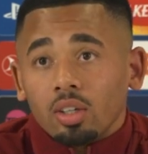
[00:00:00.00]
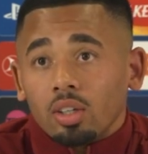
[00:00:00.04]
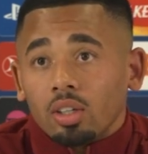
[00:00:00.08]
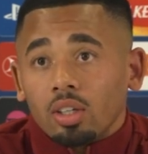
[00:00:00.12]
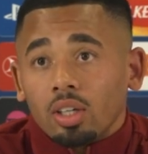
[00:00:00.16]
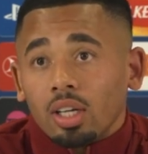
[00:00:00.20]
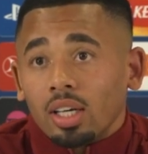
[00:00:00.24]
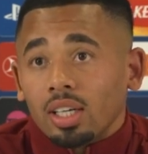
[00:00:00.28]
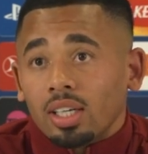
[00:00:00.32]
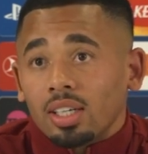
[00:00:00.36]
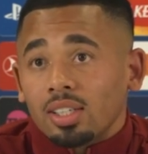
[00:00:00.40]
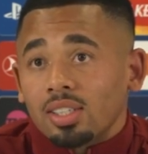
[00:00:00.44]

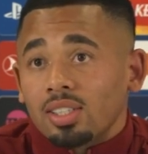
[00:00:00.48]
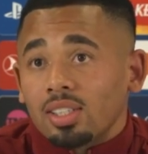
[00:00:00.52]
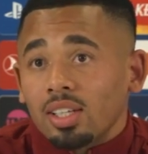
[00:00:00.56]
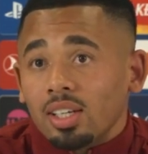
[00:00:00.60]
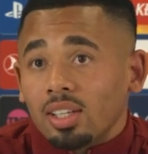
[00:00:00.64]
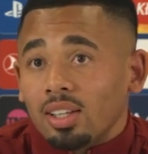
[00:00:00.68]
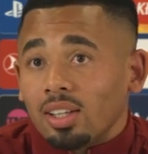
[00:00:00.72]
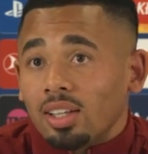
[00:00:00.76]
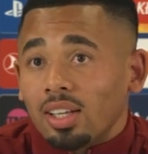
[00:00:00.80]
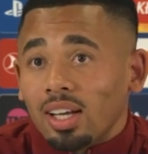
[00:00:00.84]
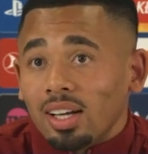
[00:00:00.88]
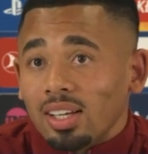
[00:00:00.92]
Like I
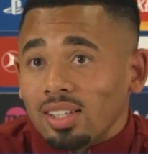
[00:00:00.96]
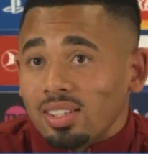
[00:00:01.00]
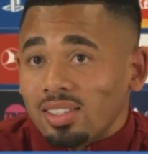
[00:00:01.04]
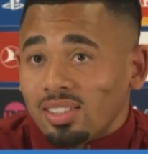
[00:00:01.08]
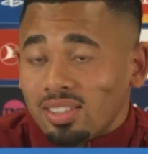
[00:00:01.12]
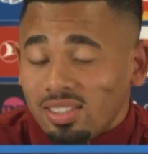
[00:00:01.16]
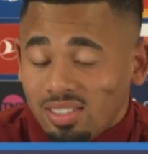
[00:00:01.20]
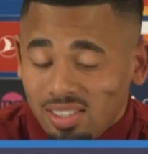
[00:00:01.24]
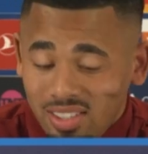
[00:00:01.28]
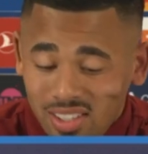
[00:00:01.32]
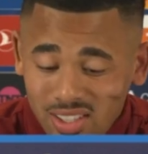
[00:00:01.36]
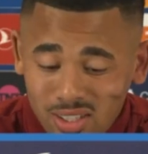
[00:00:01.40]
said, that
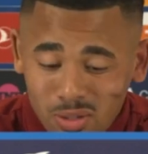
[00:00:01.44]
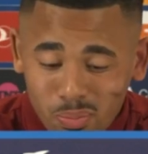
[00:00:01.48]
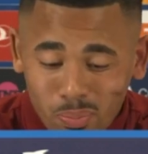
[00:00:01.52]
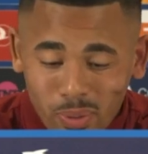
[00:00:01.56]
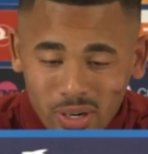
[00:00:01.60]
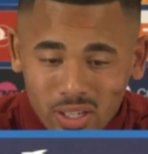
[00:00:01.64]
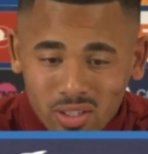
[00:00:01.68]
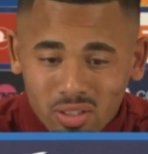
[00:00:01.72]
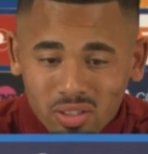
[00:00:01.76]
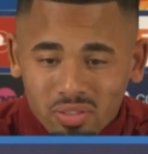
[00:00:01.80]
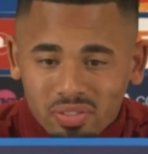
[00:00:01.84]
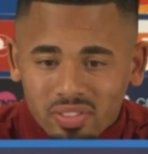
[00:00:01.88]
this
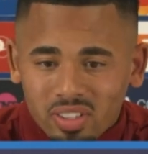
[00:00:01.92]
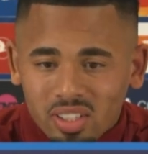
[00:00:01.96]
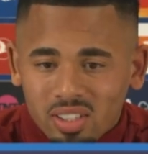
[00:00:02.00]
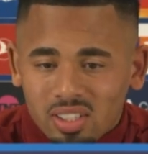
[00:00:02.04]
part of the